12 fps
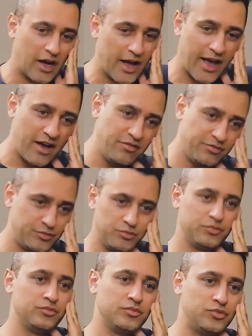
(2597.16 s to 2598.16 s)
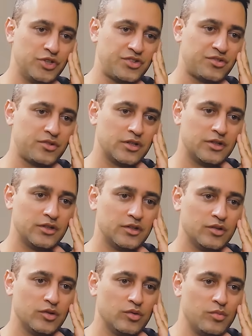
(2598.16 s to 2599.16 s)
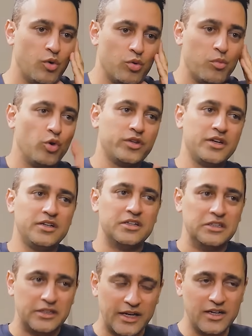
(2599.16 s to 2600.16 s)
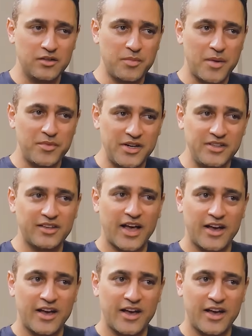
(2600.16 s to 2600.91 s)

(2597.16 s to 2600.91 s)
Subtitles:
I have just more than detailed memories.